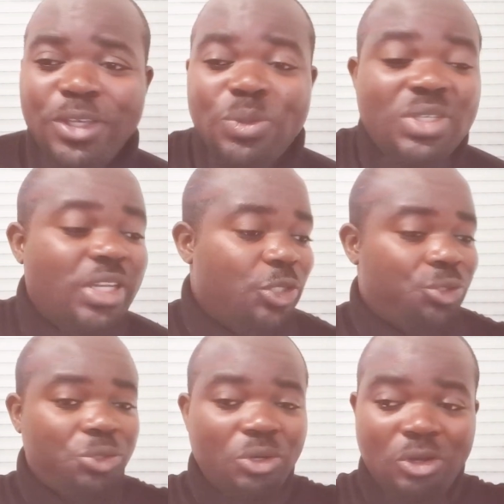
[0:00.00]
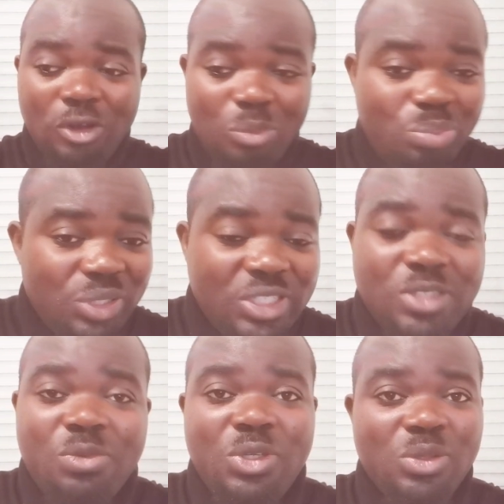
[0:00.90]
You see them show up in
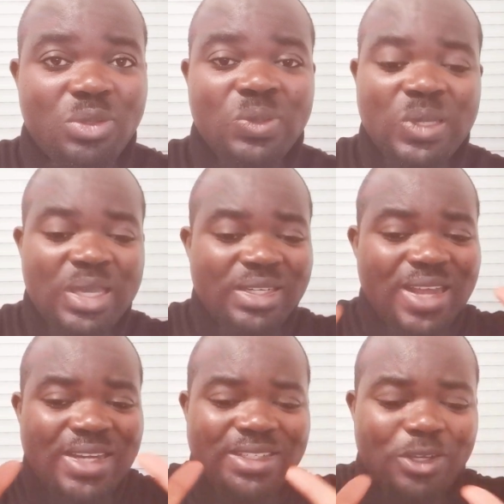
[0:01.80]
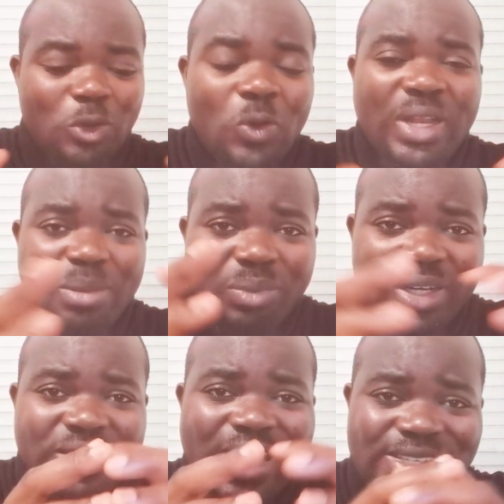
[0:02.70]
these videos that they
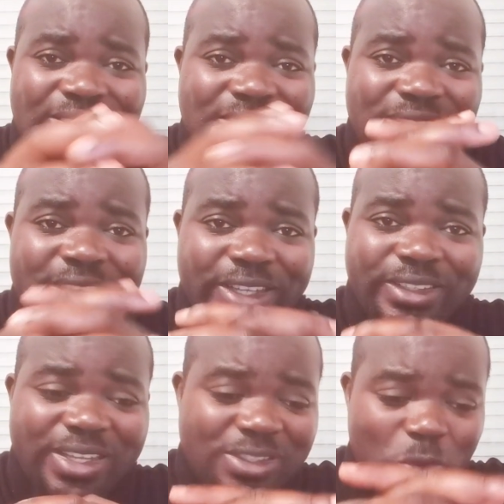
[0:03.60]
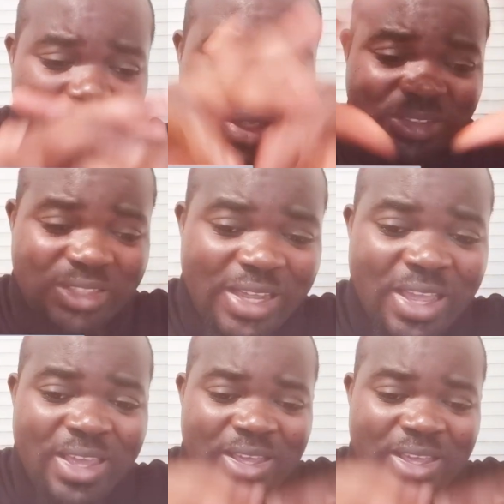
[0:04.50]
collaborate, they are in sync, the whole entire